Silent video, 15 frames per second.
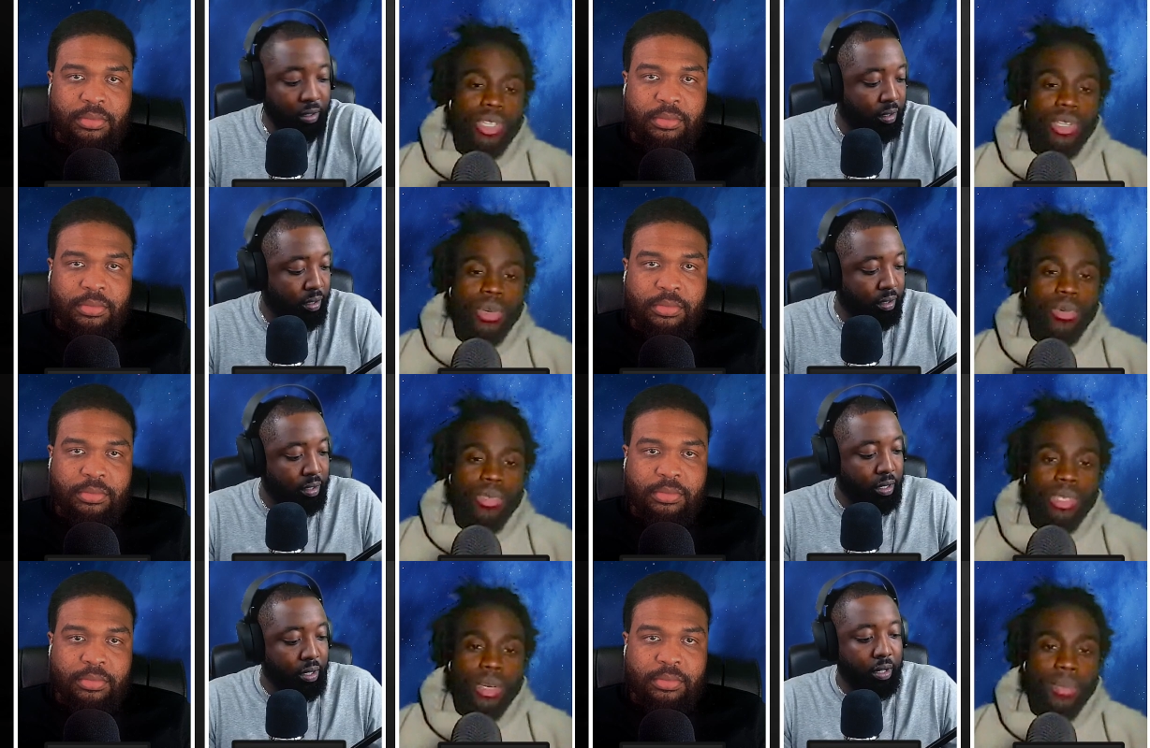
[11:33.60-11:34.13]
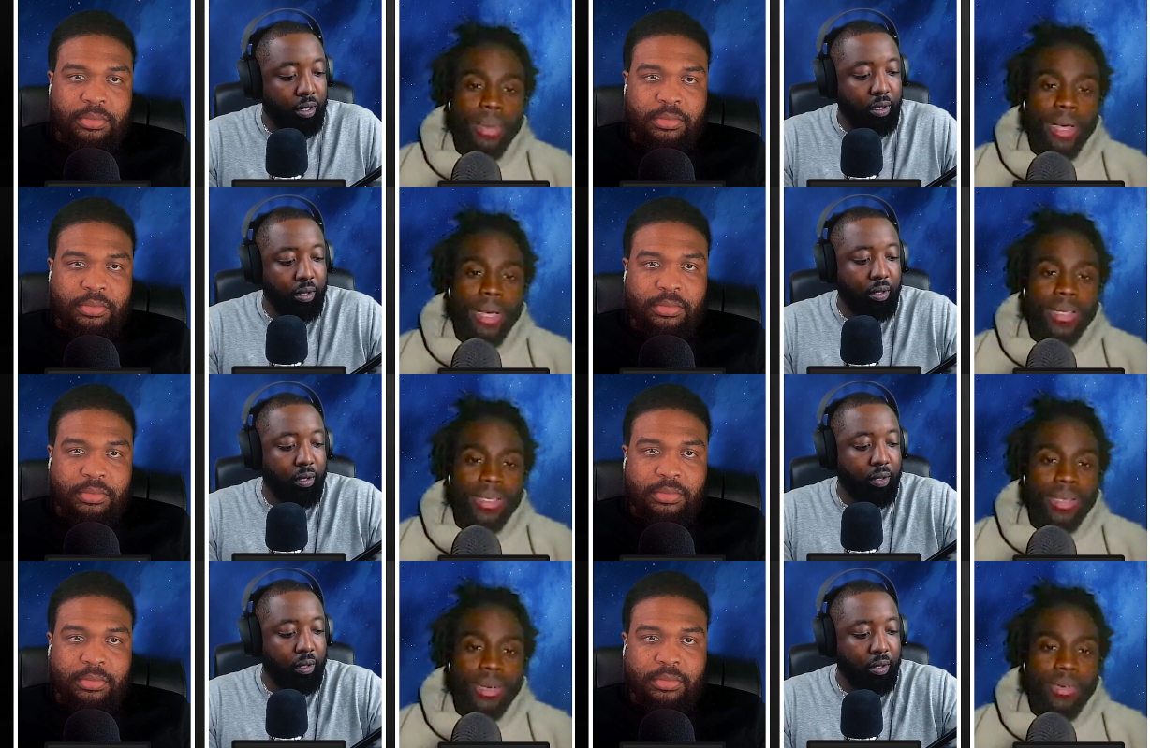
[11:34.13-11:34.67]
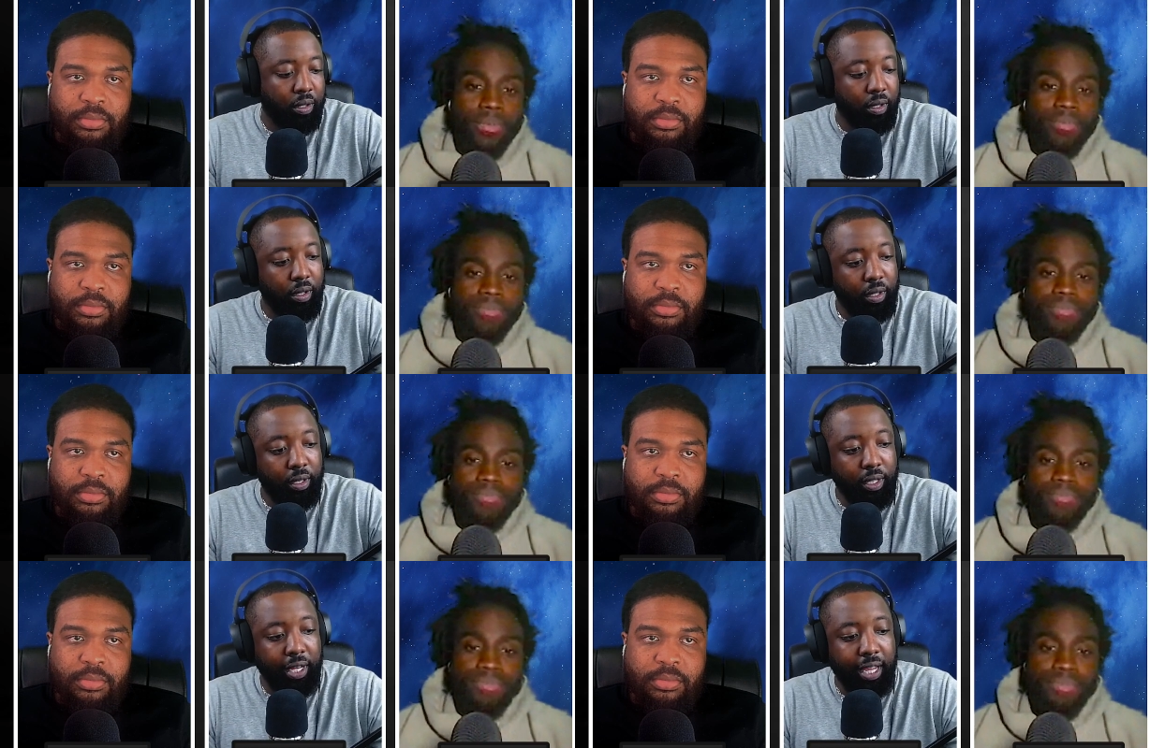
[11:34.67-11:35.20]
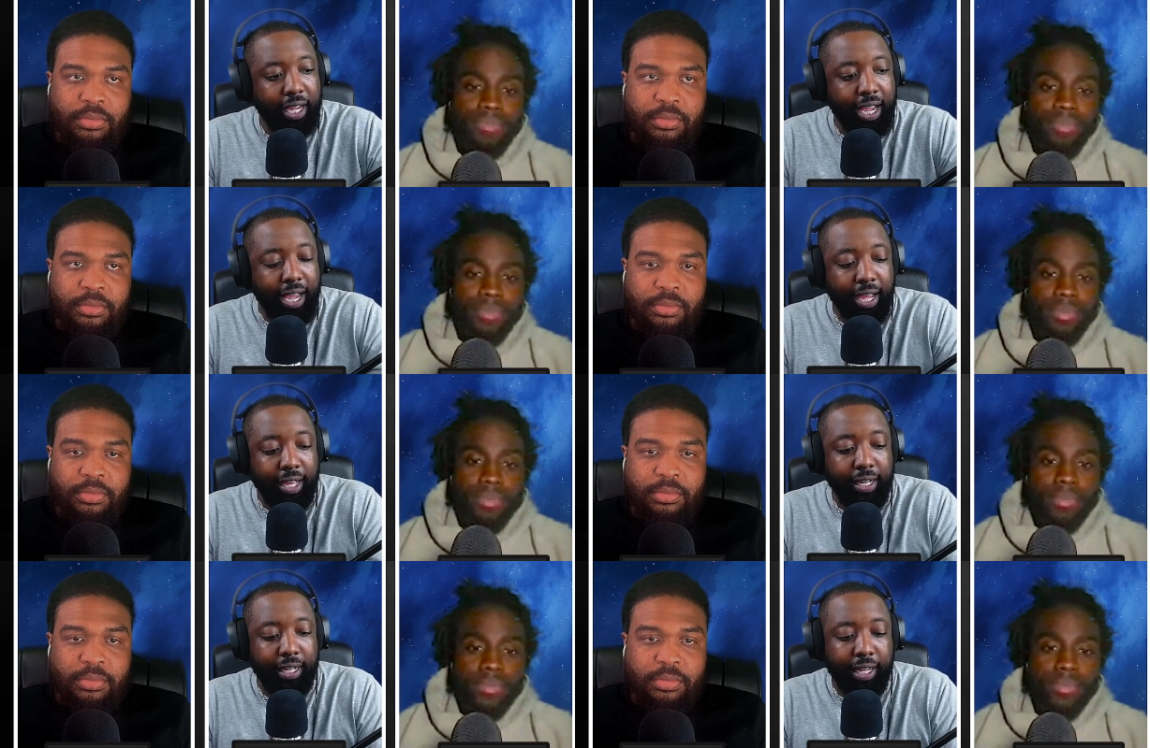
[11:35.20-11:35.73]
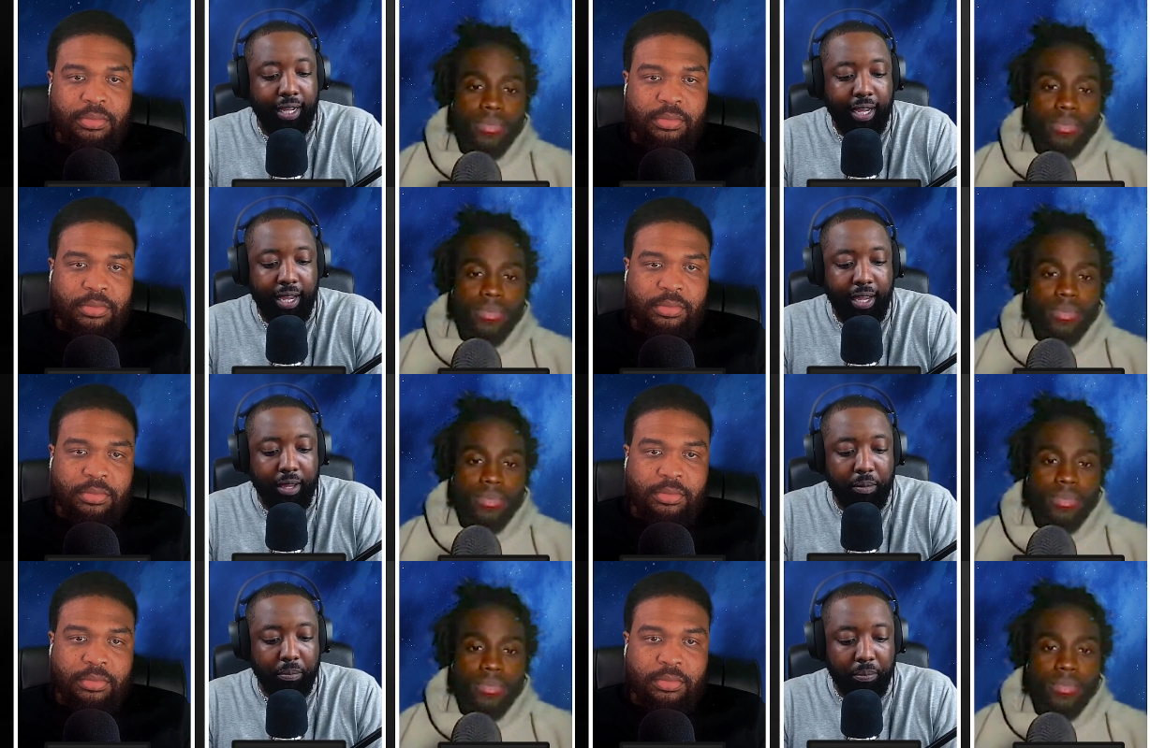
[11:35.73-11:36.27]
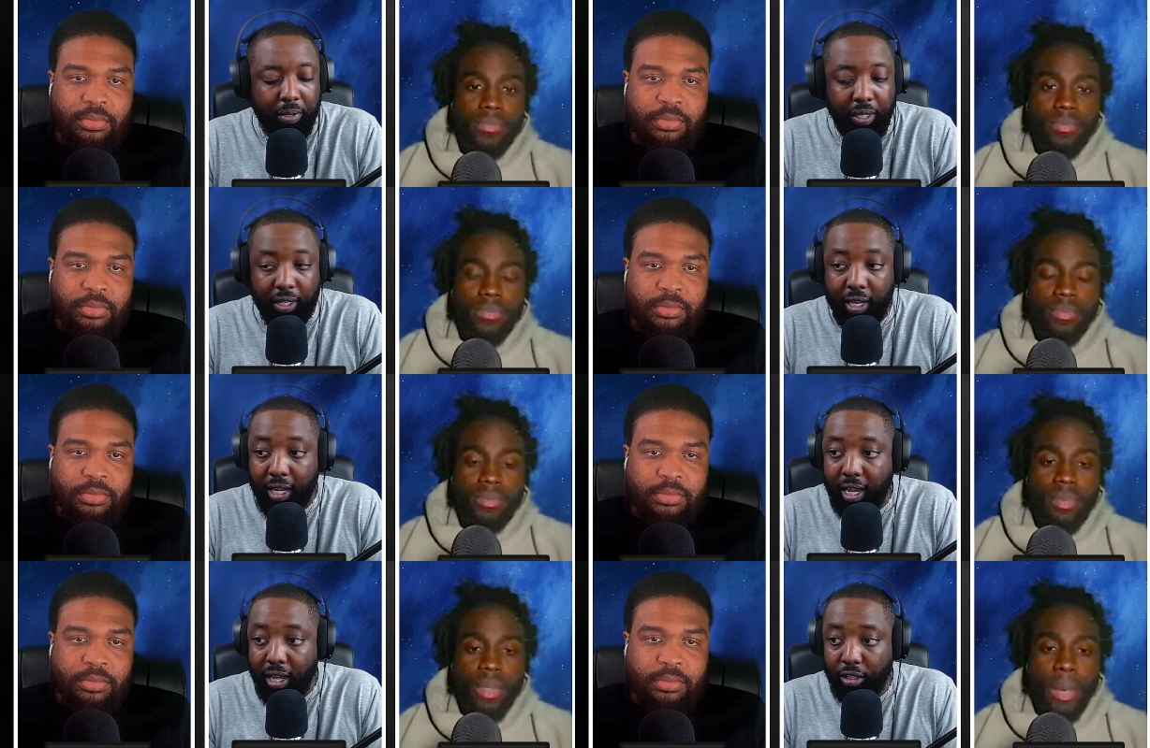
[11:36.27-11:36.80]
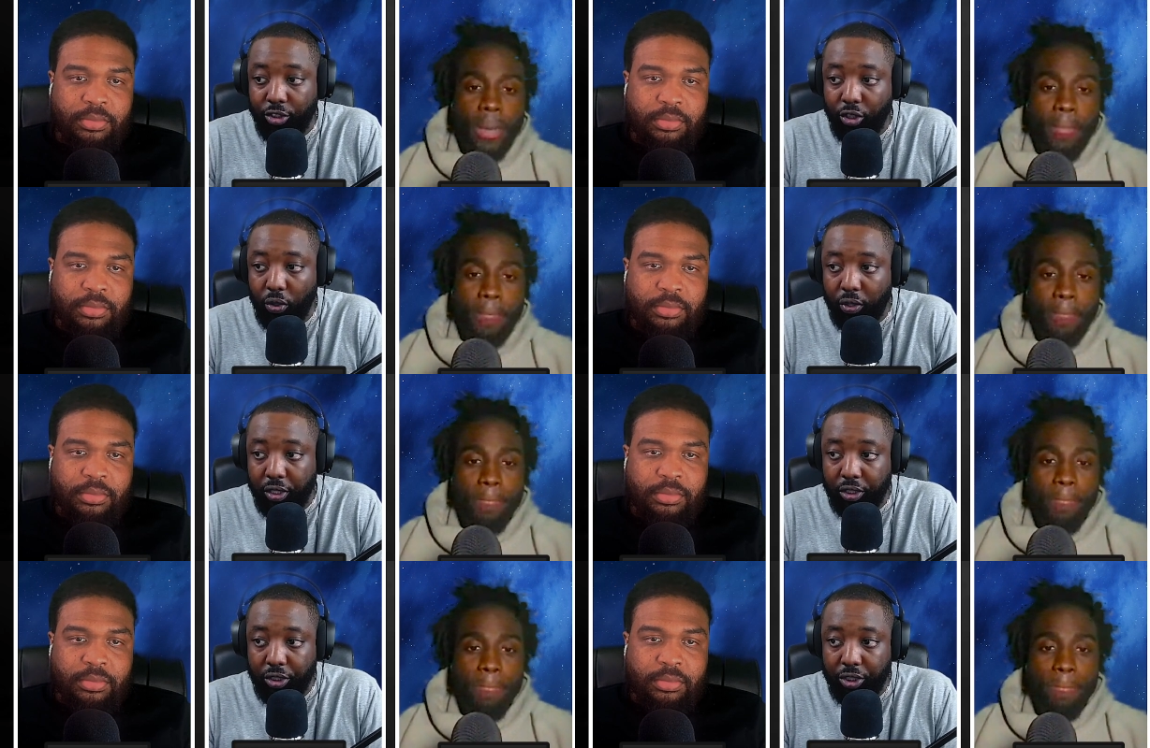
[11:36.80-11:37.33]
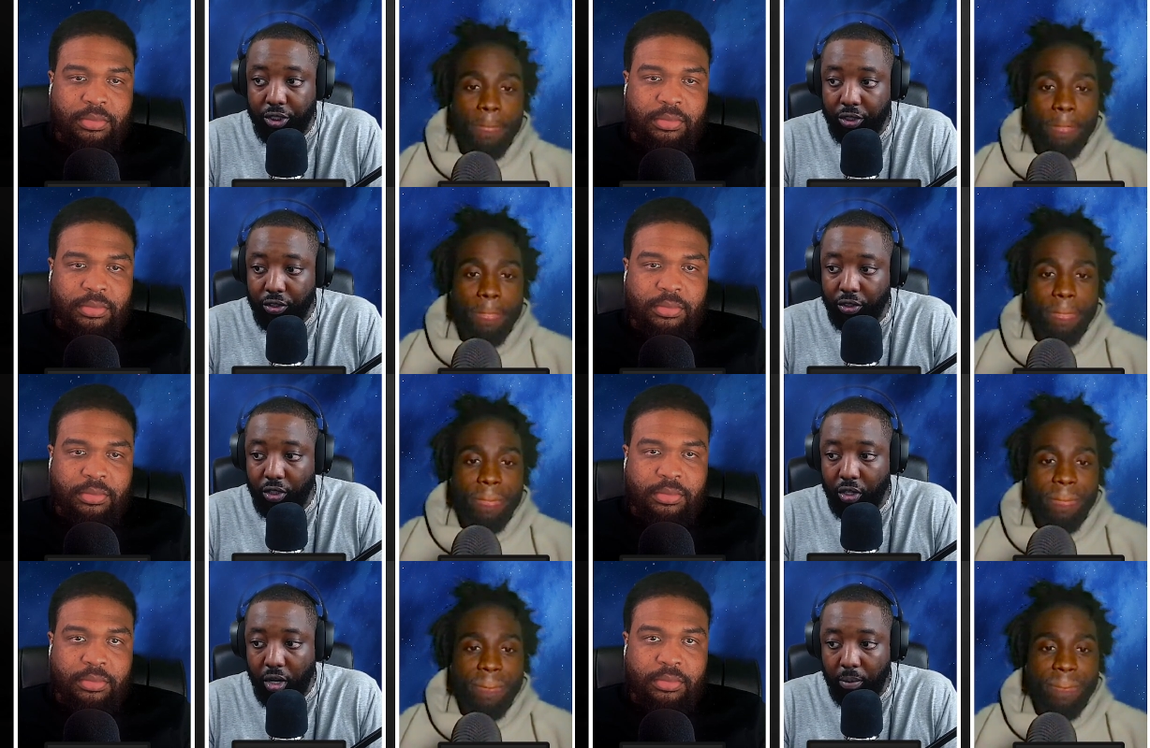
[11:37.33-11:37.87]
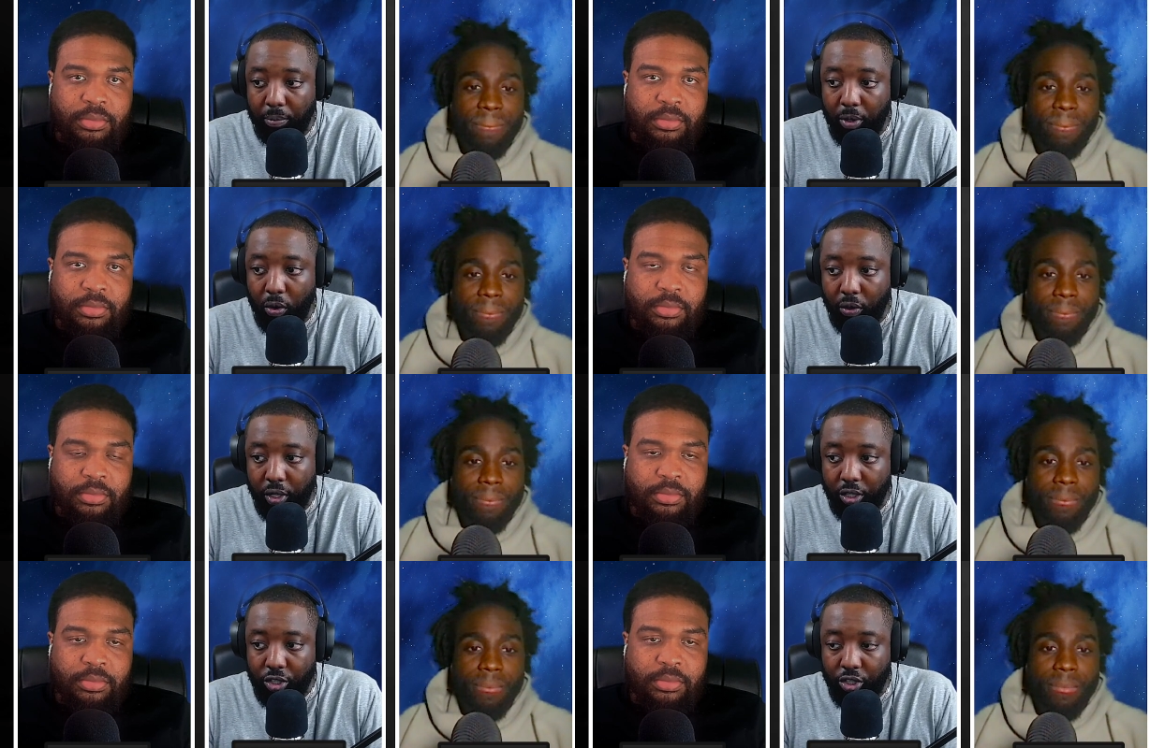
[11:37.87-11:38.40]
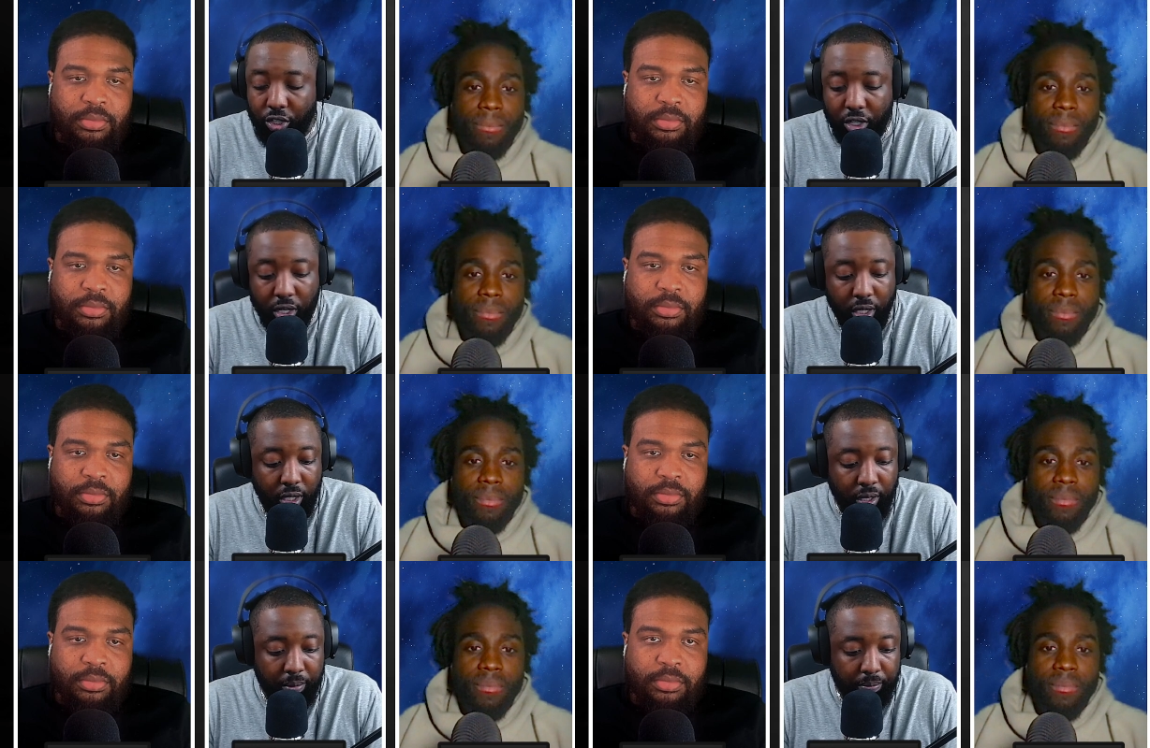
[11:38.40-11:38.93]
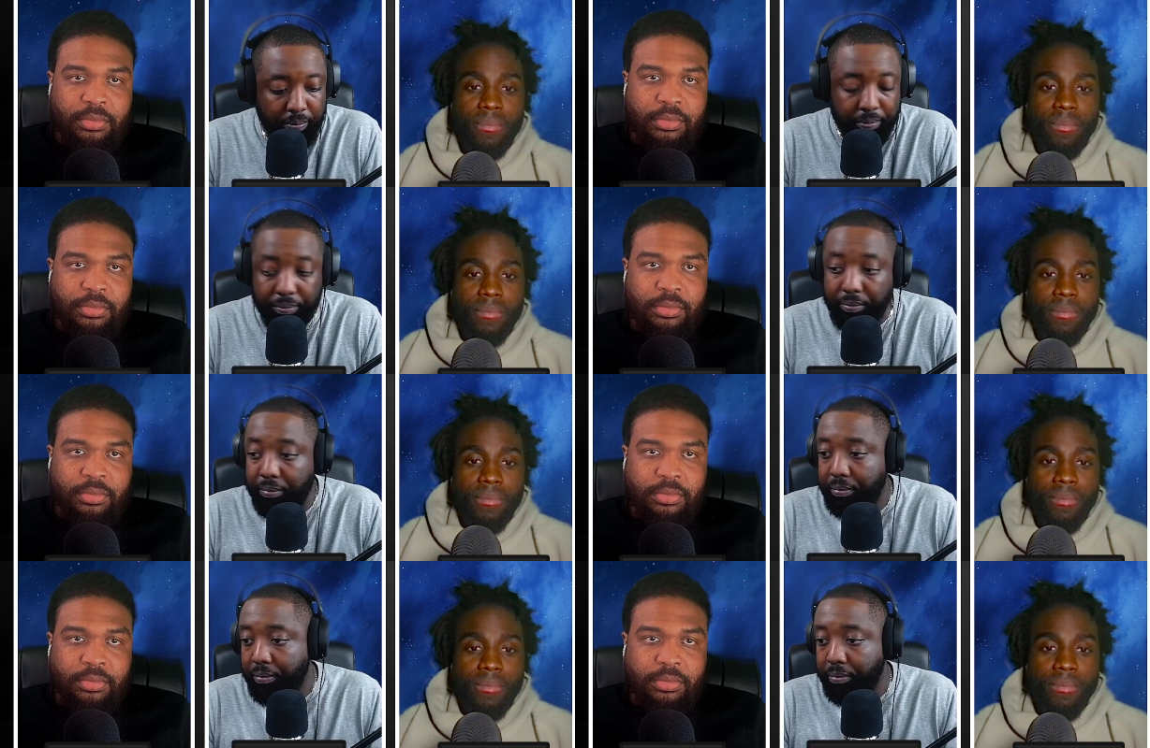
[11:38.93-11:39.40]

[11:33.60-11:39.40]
Speaker 1: your nose up at. So they got they got Embiid they got Jokic um Jokic um